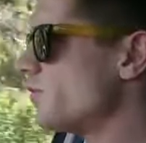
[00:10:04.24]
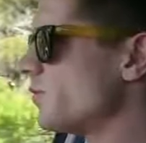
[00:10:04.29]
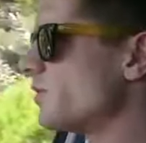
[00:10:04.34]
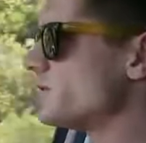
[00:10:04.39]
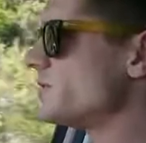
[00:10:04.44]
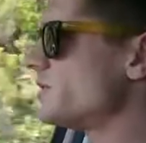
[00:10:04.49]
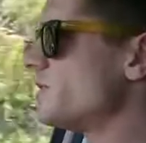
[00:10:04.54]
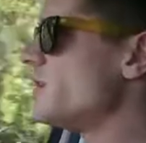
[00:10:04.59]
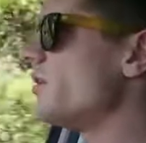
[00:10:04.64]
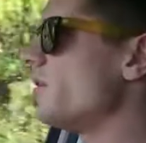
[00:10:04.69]
for the
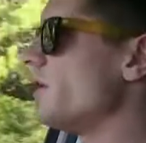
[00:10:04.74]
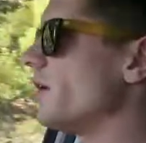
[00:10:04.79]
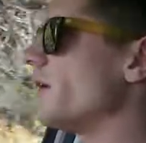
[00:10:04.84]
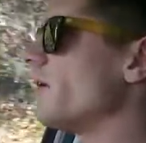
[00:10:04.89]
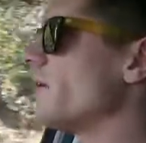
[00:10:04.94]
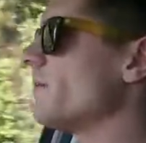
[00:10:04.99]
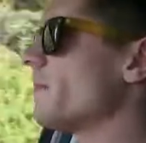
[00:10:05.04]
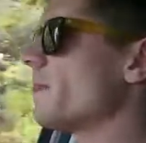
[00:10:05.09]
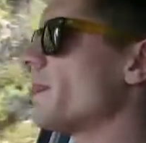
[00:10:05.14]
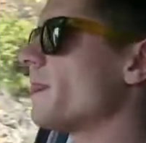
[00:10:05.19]

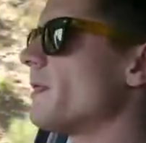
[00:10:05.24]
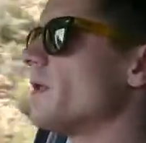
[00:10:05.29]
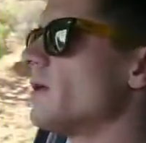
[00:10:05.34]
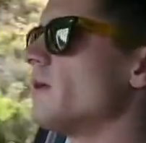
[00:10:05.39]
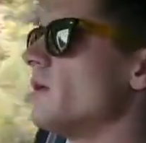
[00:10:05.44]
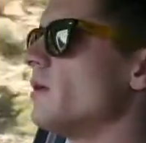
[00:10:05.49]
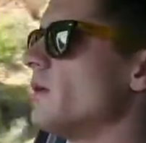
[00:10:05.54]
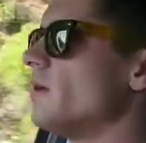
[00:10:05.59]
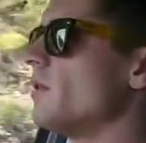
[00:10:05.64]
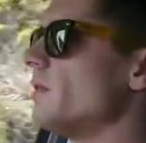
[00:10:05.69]
steering,
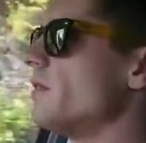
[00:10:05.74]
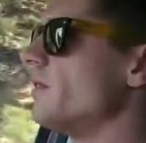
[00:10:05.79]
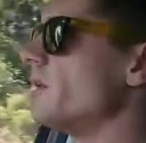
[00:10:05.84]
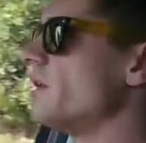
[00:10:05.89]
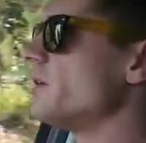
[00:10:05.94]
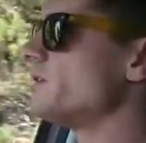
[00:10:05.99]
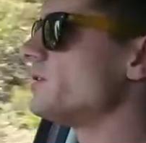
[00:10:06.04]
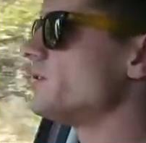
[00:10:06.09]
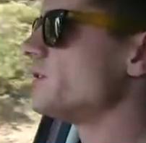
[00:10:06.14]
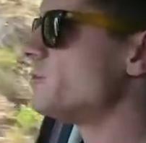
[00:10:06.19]

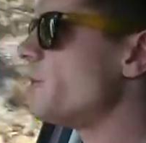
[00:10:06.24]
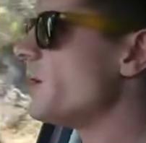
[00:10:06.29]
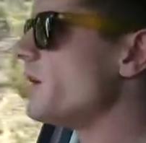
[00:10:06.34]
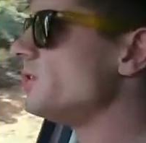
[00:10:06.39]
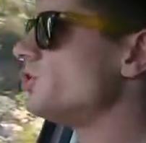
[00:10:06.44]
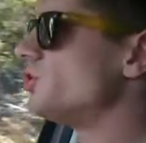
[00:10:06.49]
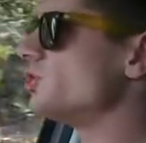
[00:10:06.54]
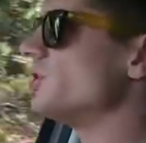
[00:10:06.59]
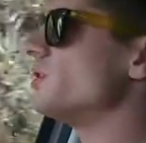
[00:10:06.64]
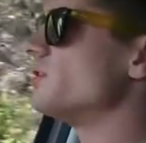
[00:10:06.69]
the
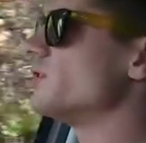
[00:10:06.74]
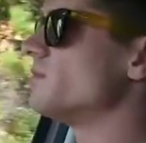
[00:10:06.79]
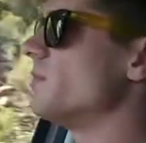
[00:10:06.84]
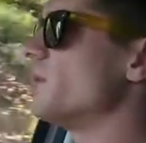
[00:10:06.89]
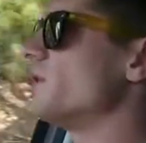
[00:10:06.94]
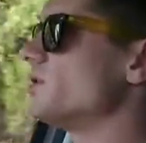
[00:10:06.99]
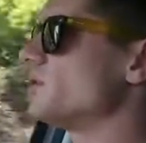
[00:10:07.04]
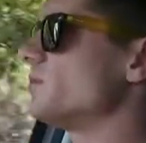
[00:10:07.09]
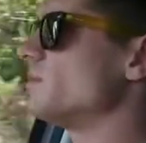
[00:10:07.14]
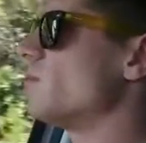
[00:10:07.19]
suspension is
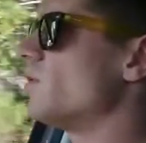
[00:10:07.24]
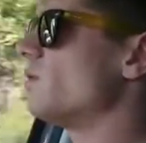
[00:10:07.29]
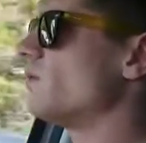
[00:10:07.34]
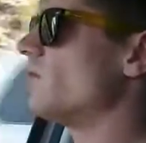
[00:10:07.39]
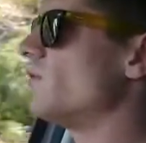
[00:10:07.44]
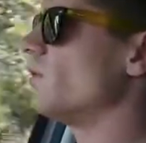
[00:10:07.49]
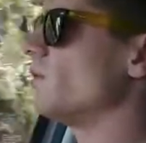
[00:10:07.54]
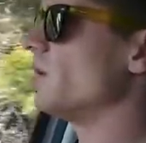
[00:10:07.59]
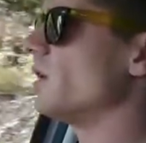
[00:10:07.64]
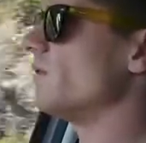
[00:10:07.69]
much more
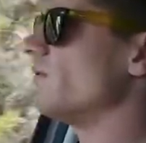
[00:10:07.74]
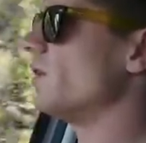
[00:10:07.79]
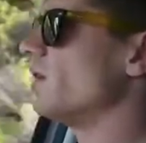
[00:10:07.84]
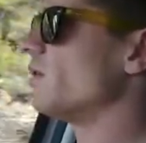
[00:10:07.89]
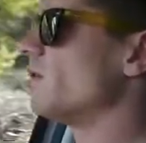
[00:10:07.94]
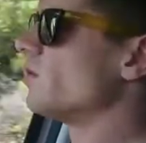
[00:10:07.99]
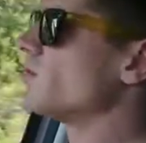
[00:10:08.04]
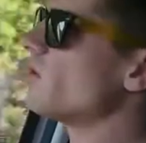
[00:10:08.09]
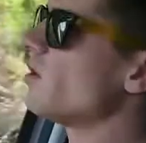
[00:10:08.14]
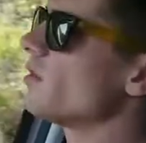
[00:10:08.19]

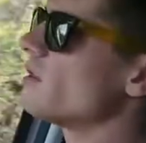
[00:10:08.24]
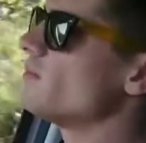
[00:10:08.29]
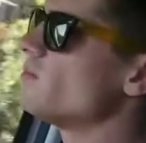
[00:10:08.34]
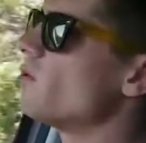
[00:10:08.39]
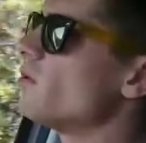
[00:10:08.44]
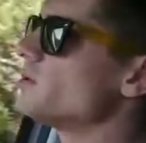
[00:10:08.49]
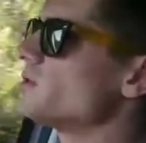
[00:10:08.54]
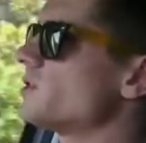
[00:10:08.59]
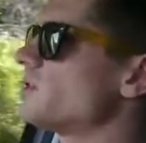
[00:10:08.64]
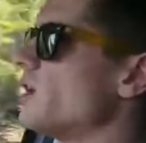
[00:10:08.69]
forgiving, or rather
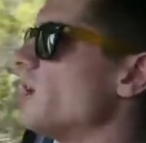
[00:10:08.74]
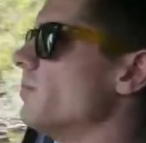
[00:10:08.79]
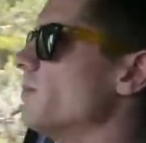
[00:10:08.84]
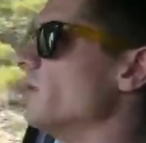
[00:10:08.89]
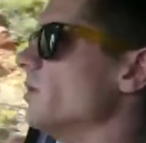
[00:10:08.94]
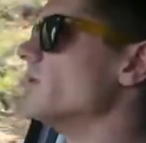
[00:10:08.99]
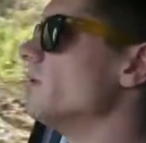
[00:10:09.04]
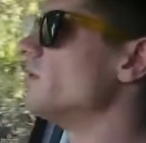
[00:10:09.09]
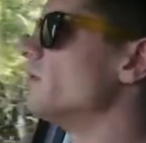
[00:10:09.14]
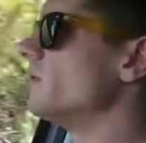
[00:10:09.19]
more
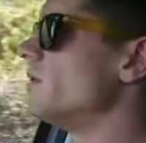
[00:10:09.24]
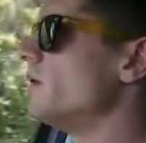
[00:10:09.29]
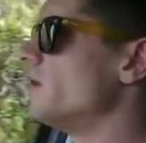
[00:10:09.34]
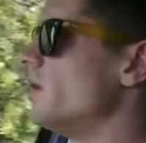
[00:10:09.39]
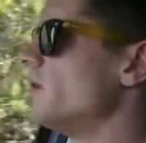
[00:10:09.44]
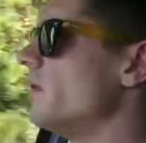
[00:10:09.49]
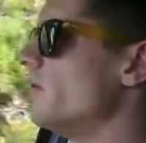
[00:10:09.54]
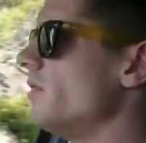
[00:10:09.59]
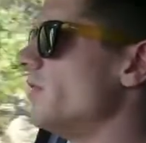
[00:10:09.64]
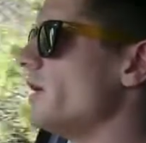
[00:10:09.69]
supple,
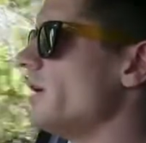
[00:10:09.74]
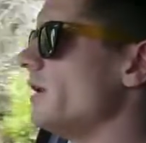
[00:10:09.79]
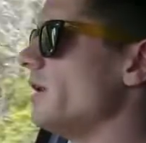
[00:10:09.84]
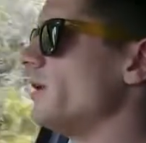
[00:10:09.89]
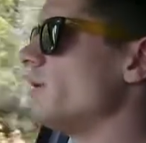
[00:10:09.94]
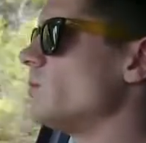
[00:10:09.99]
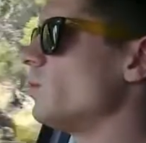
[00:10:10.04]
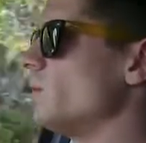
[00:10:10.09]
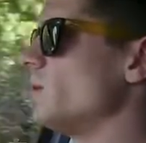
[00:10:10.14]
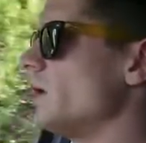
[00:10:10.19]
than
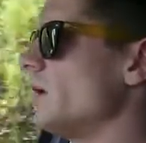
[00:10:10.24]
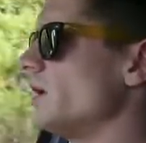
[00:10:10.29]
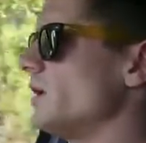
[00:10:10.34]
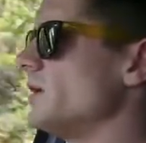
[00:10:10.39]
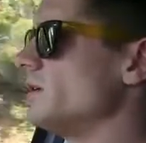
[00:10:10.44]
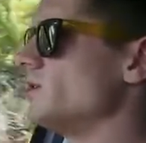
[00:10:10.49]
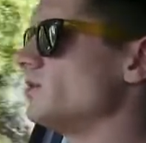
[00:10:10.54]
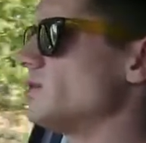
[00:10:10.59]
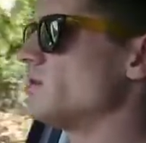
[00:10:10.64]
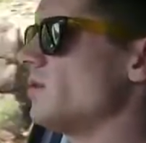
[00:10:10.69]
it
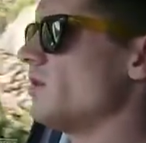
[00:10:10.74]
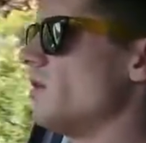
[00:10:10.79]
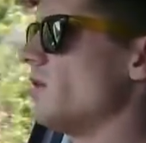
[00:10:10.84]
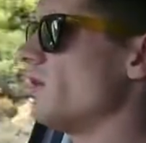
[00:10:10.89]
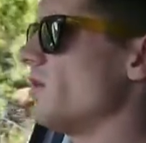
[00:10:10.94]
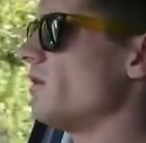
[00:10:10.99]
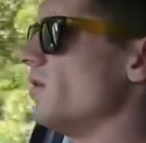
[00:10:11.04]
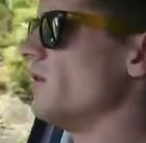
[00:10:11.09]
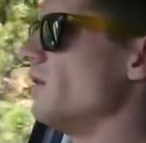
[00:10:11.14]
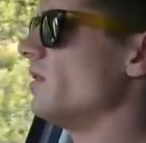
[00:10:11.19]
is
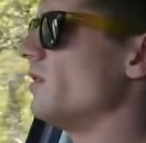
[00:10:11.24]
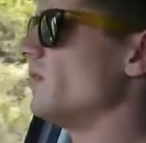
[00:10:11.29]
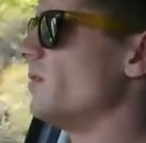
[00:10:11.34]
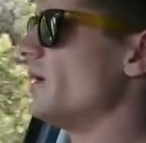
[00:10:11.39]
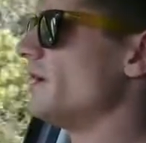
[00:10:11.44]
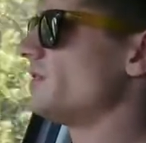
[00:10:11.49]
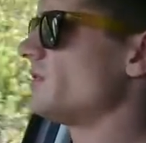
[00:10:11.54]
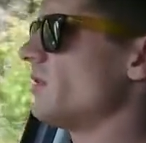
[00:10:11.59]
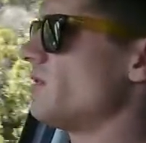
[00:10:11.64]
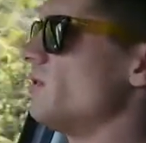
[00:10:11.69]
on the
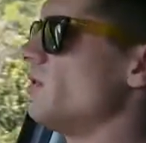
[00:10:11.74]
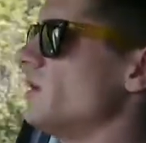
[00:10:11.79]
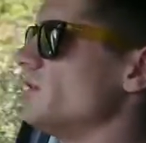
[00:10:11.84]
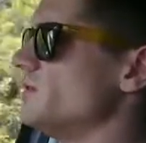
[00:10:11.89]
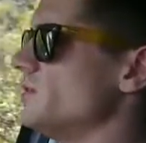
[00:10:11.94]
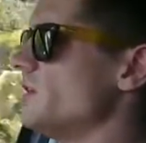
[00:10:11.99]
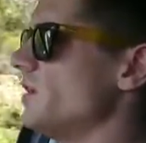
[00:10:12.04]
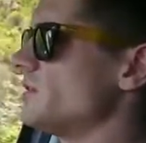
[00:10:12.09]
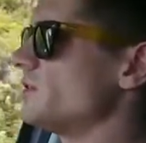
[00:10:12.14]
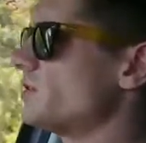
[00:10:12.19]
Mazda 3 and
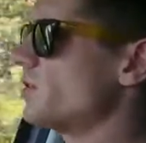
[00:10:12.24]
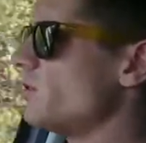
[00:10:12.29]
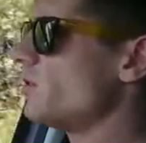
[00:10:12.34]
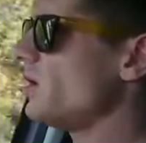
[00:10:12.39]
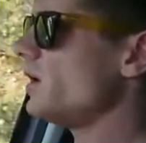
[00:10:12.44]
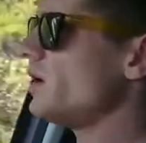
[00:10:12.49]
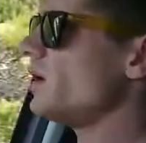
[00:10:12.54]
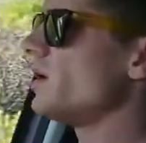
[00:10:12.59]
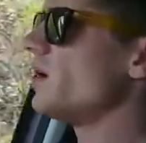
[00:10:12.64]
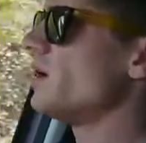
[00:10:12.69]

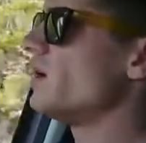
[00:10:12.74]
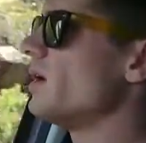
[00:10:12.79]
CX-3.